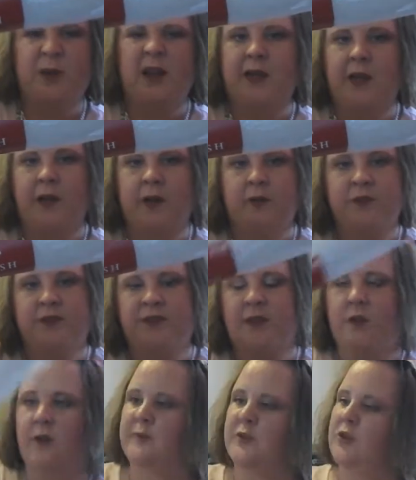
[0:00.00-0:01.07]
probably got it on
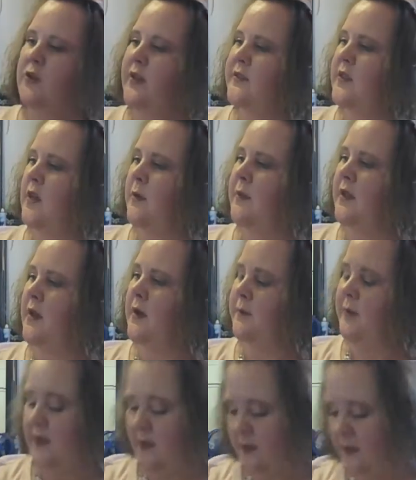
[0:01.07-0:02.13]
sale. I'm sure that's Hobby Lobby.